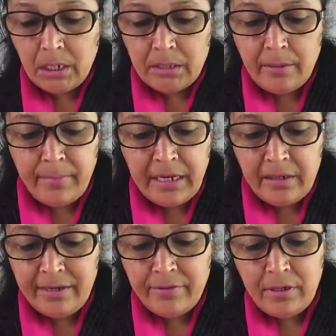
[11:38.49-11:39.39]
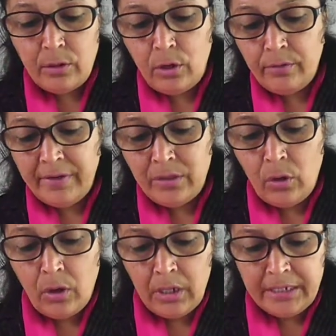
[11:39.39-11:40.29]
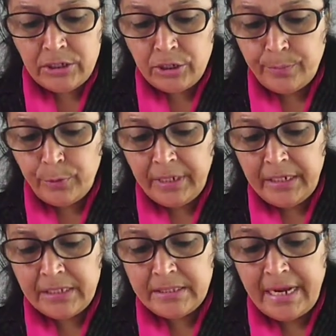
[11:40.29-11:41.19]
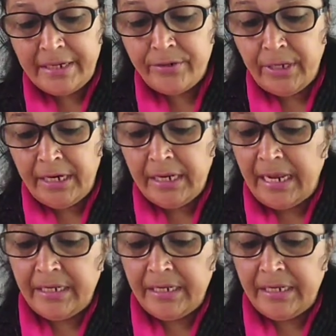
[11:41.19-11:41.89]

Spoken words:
The main river along with all its tributaries that drain an